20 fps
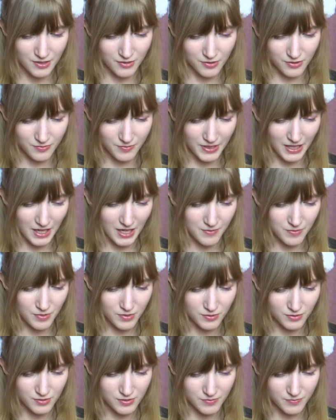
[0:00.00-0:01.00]
you'll be
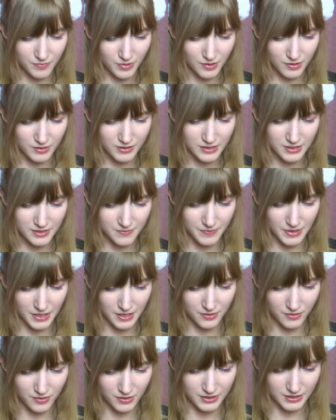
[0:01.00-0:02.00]
able to sport this
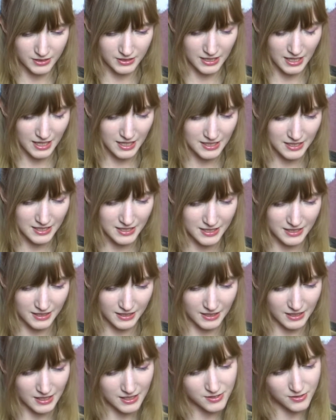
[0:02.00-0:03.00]
pen on the daily, in
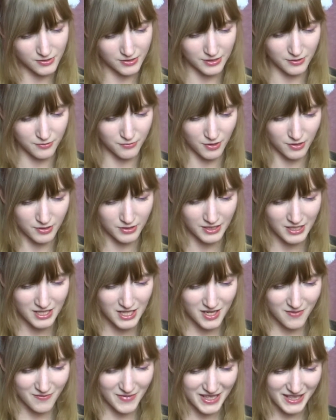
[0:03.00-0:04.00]
class or at work,
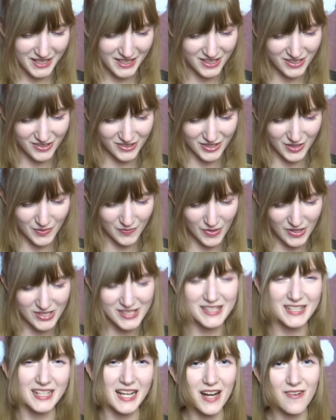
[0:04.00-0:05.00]
making you the
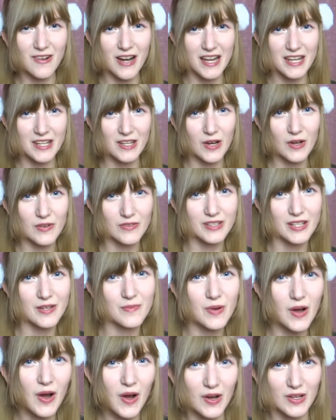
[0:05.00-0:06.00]
most kawaii of
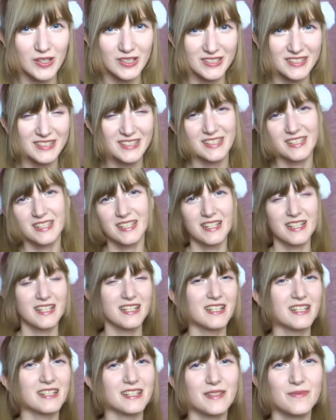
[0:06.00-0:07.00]
them all.
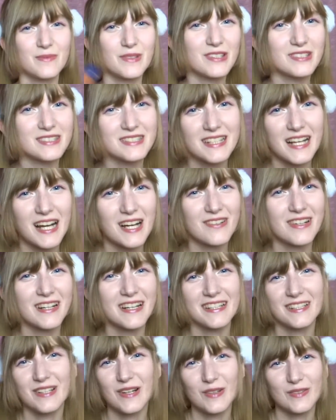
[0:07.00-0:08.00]
The most
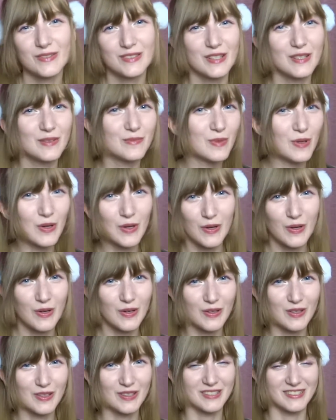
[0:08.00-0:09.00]
kawaii of them
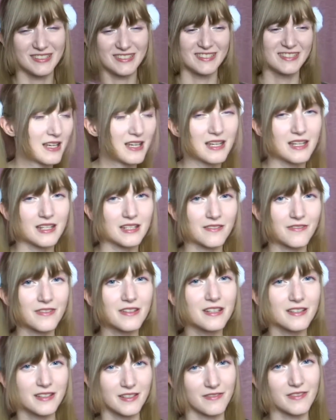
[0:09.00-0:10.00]
all!
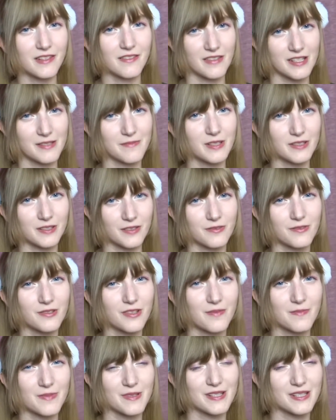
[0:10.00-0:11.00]
Definitywnie wezmę ten
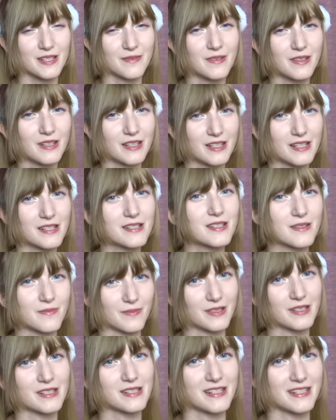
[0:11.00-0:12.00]
długopis na moje
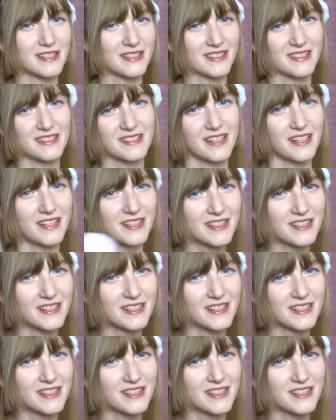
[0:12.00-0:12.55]
następne zajęcia.